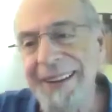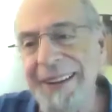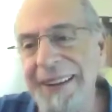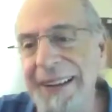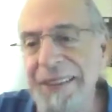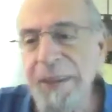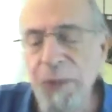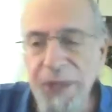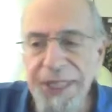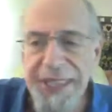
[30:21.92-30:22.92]
It's a
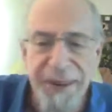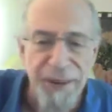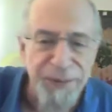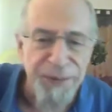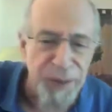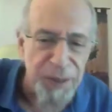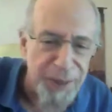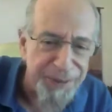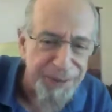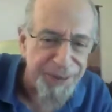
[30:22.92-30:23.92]
more subtle form
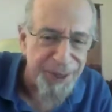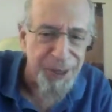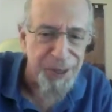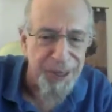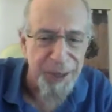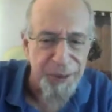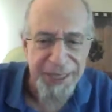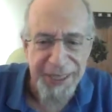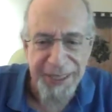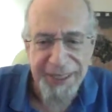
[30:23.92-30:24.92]
of
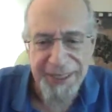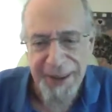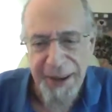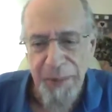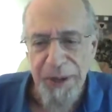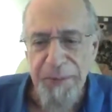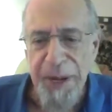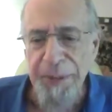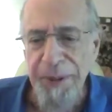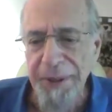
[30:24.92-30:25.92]
neuro-linguistics than most
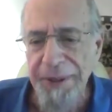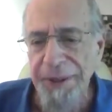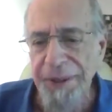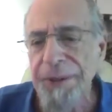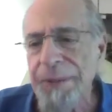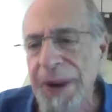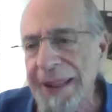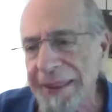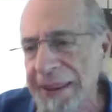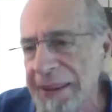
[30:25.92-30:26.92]
people do, I
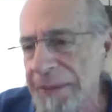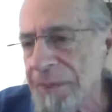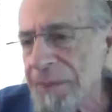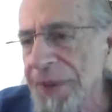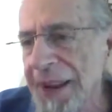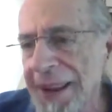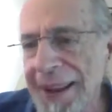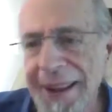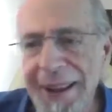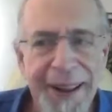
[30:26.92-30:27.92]
think.
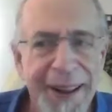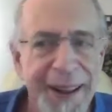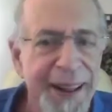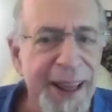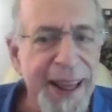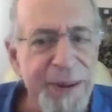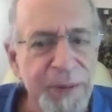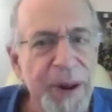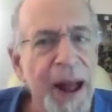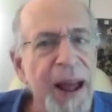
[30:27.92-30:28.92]

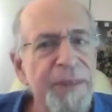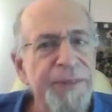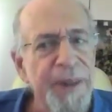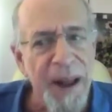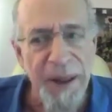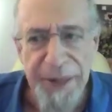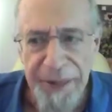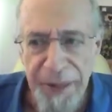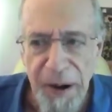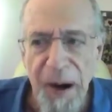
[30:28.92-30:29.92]
And I have found
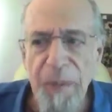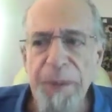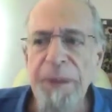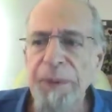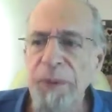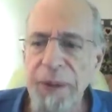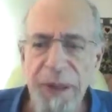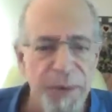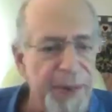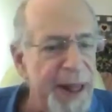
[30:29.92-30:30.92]
that there are people with
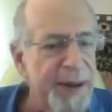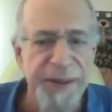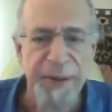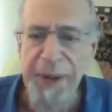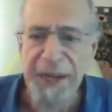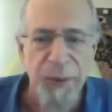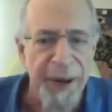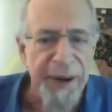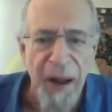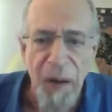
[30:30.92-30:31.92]
whom that is the best
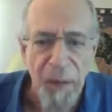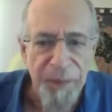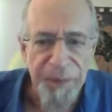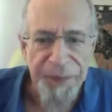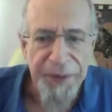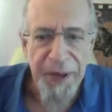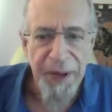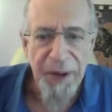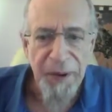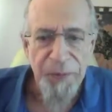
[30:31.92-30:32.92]
way to go,
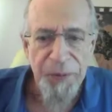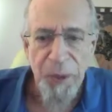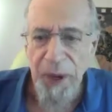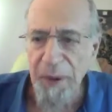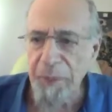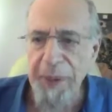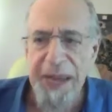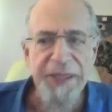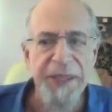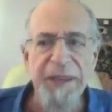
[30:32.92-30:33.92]
where
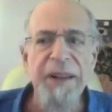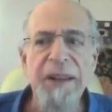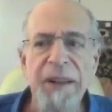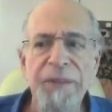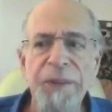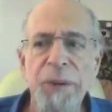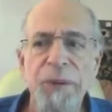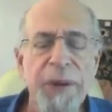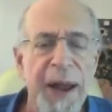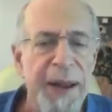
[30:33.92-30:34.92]
basically if you
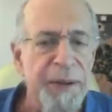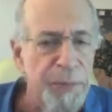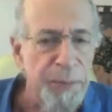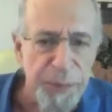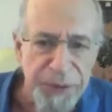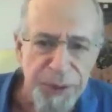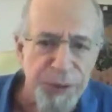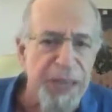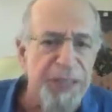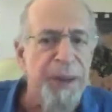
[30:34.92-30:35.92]
try to
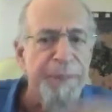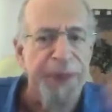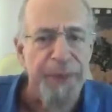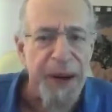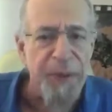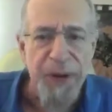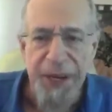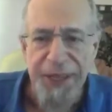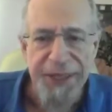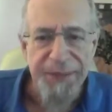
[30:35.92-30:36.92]
dredge up the
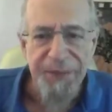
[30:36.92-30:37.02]
memories,